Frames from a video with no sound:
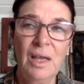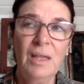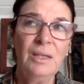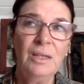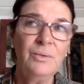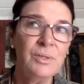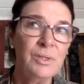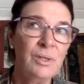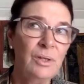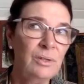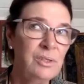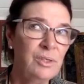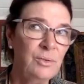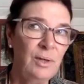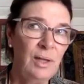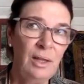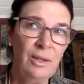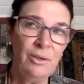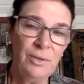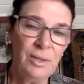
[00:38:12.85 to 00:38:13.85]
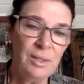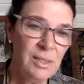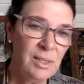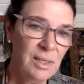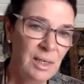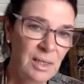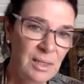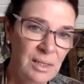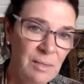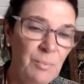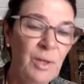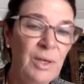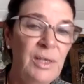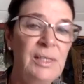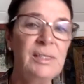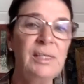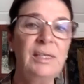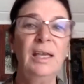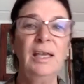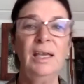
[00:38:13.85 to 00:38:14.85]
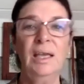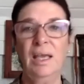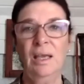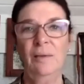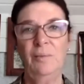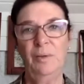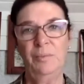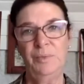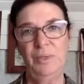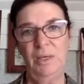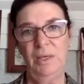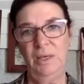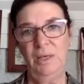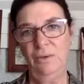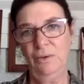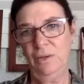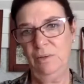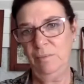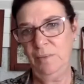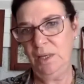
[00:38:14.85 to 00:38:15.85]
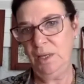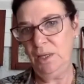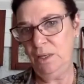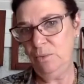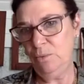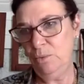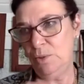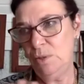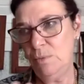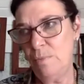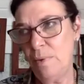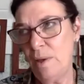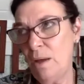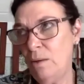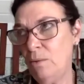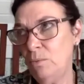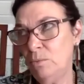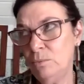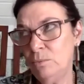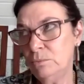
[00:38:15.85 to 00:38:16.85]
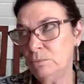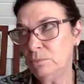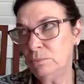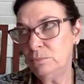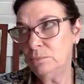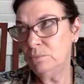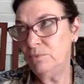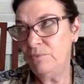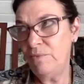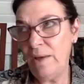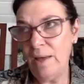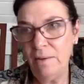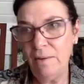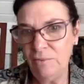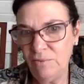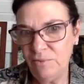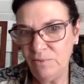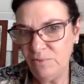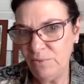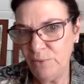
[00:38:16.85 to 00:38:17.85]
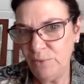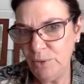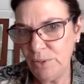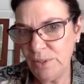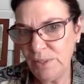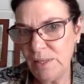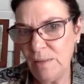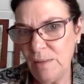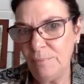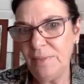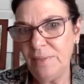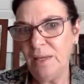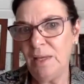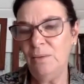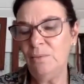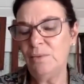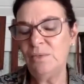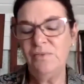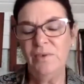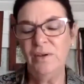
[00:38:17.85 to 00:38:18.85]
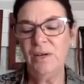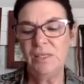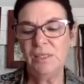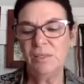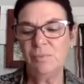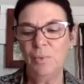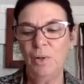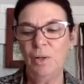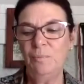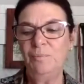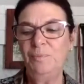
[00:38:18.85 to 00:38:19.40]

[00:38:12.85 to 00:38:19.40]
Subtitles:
There was also another incident. Manise came up to here on me. He was about 5 foot something. He was very small.